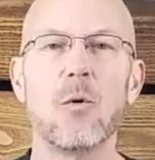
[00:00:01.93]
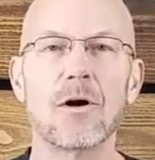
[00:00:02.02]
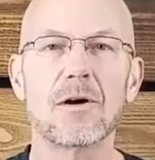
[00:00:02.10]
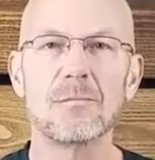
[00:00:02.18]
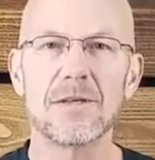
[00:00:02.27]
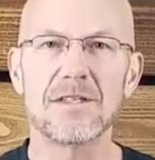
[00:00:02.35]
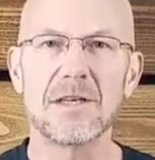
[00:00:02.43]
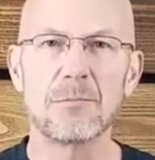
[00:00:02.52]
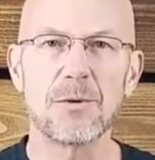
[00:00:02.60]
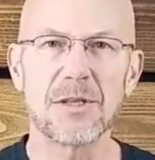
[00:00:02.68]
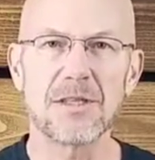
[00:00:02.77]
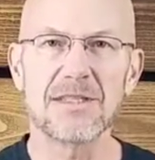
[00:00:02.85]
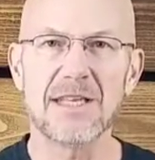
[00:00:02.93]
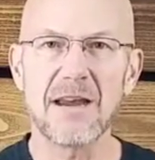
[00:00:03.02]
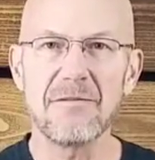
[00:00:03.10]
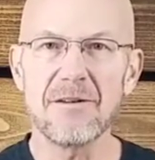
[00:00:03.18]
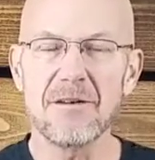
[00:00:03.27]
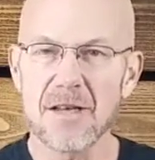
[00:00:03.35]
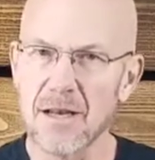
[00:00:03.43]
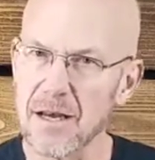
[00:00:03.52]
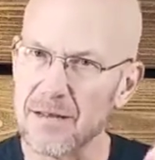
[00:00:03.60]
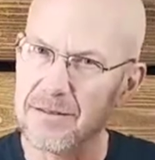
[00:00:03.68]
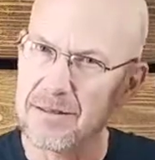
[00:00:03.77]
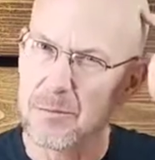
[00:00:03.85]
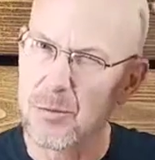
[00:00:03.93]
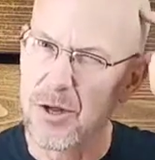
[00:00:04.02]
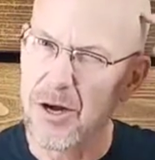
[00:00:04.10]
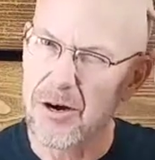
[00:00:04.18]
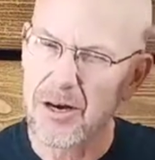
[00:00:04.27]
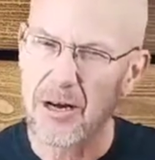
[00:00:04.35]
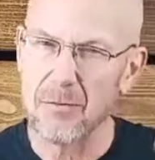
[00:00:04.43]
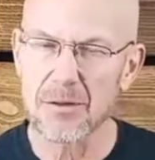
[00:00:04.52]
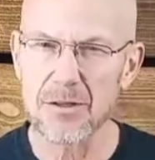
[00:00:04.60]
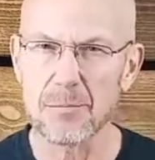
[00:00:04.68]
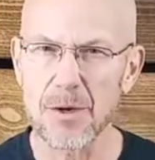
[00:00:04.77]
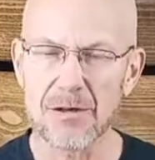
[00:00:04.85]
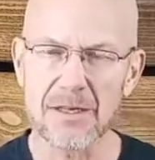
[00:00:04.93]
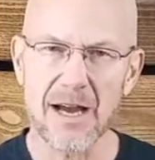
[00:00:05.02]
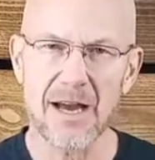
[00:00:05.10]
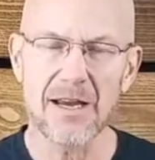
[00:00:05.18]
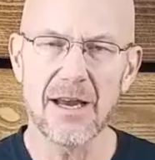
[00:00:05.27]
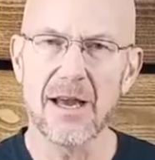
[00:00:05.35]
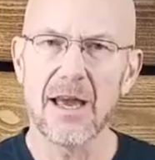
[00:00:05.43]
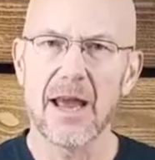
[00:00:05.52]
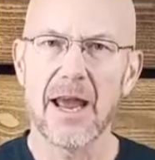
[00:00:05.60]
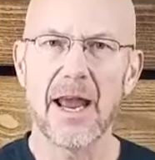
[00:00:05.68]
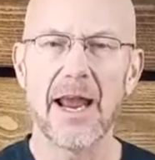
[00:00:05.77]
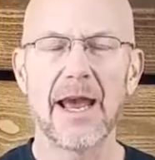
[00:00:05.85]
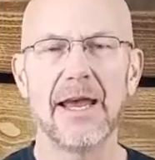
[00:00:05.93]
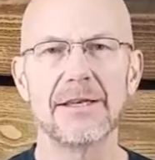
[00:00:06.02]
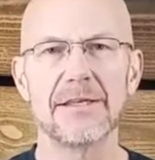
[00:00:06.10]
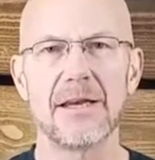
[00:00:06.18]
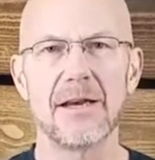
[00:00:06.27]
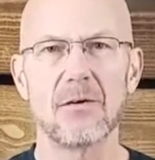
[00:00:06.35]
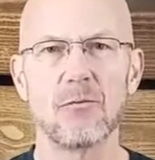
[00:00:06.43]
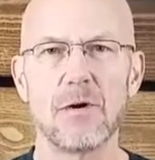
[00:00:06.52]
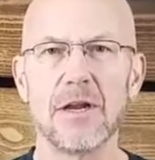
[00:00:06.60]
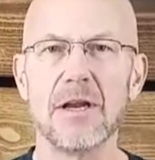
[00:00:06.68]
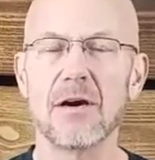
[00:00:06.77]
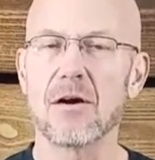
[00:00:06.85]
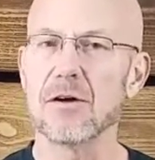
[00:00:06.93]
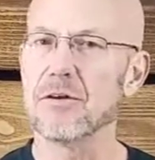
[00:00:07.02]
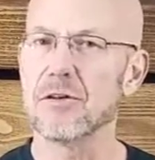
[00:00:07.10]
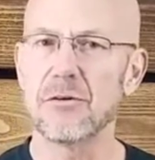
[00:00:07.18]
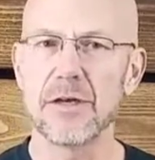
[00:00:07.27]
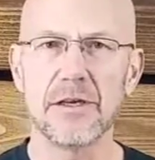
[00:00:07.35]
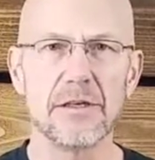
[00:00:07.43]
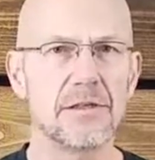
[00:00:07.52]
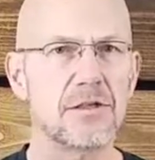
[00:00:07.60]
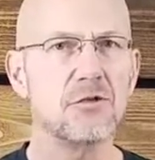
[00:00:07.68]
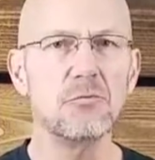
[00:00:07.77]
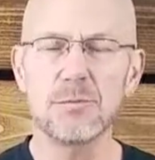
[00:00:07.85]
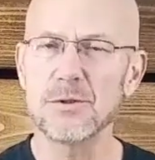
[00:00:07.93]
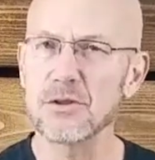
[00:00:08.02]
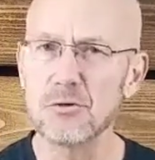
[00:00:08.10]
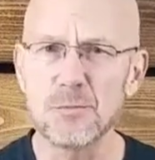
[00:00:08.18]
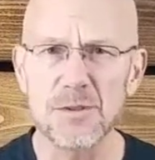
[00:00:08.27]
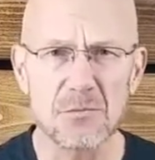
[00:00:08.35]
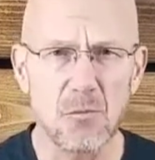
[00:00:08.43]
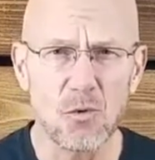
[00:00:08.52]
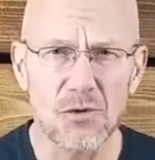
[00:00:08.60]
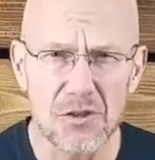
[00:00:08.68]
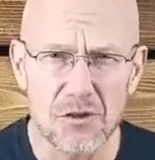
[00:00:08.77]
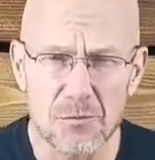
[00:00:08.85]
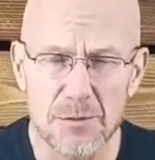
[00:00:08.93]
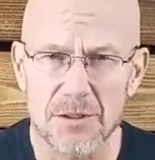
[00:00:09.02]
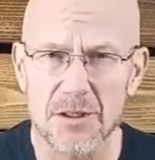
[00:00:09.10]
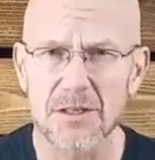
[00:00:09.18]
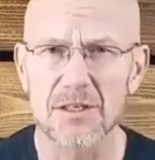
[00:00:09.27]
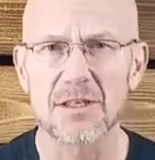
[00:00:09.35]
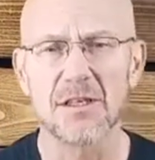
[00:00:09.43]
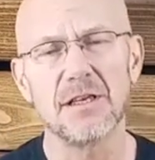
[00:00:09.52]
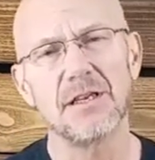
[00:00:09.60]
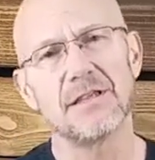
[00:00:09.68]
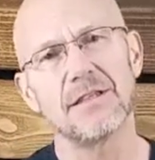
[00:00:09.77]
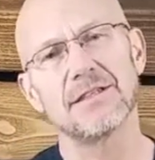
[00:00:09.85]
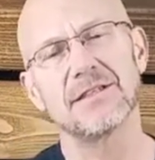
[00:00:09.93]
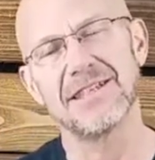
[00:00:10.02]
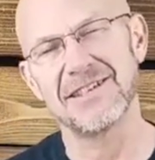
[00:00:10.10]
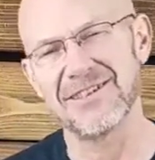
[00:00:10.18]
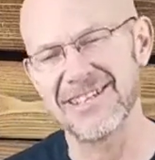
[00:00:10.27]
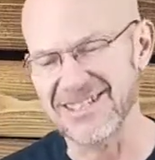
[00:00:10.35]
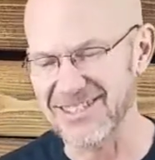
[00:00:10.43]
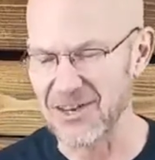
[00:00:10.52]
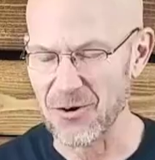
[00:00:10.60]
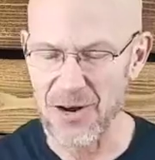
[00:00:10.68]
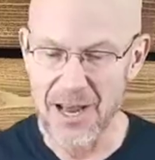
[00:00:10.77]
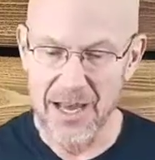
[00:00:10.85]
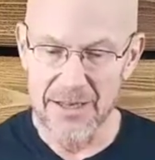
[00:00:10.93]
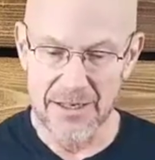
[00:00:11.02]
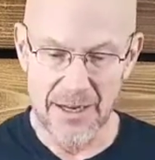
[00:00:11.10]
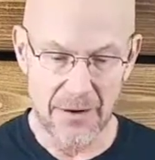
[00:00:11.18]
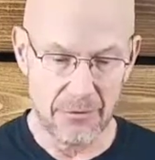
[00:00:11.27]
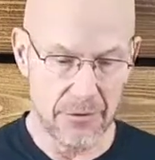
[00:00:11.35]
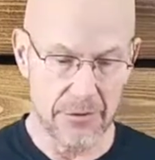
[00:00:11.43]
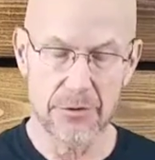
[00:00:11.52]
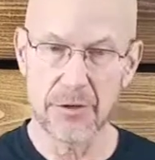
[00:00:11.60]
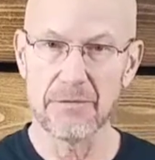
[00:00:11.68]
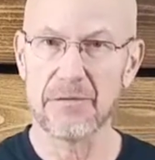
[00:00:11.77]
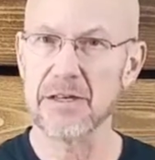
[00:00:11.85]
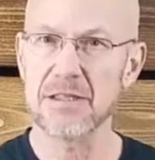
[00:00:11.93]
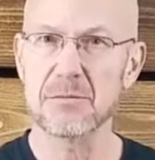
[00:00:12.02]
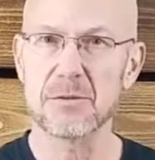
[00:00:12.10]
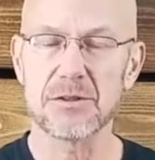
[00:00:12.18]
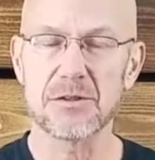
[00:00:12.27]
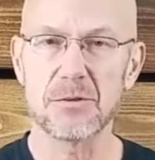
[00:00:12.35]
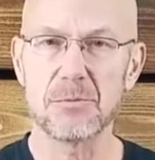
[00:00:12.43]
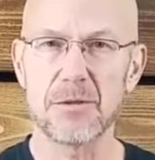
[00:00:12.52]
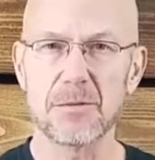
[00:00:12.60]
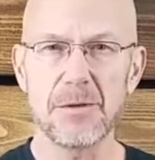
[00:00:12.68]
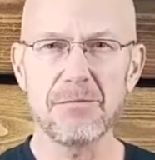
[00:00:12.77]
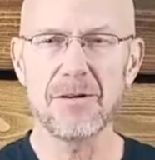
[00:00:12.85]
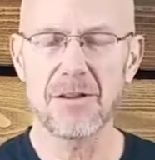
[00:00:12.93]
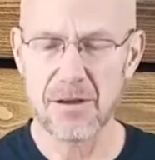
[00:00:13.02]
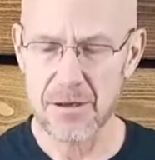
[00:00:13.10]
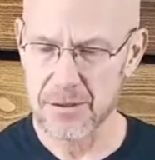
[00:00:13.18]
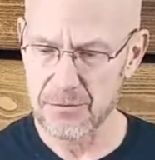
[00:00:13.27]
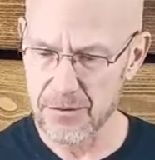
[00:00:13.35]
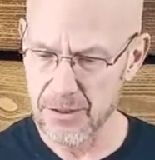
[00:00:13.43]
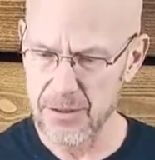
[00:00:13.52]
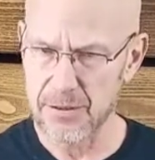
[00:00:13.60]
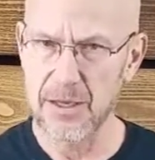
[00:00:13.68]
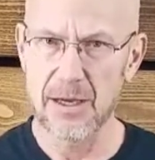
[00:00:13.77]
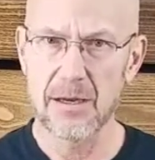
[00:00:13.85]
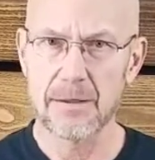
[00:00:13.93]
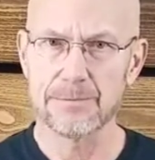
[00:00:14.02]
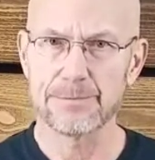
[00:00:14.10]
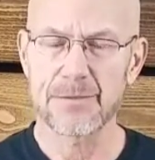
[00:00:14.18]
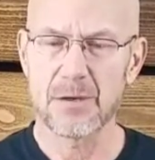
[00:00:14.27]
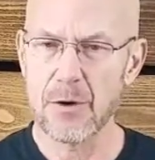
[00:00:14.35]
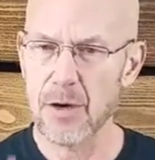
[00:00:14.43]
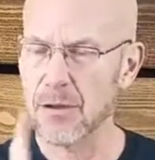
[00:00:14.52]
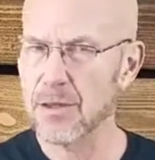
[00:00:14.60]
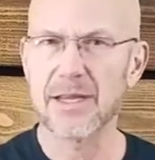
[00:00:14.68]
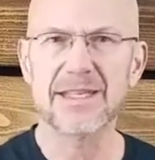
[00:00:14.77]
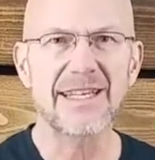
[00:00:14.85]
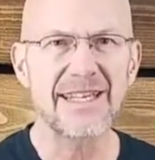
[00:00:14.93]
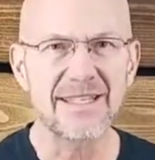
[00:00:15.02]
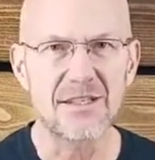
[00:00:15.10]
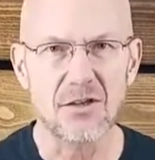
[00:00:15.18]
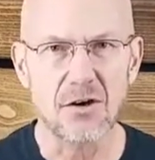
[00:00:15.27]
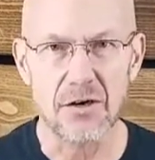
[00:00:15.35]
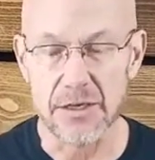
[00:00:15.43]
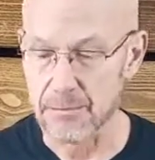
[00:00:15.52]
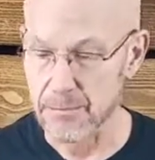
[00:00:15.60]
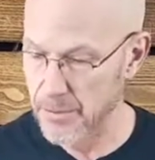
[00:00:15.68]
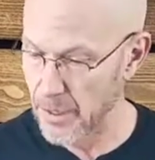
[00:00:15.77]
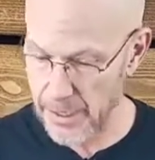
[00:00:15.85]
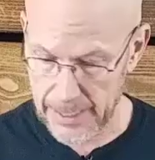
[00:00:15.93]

Welcome to Simple and Savored, simple haircut with the bald guy. And we are doing soups, and more soups in this series. So today we're doing a vegetable soup, and to be real honest with you, well, let's get started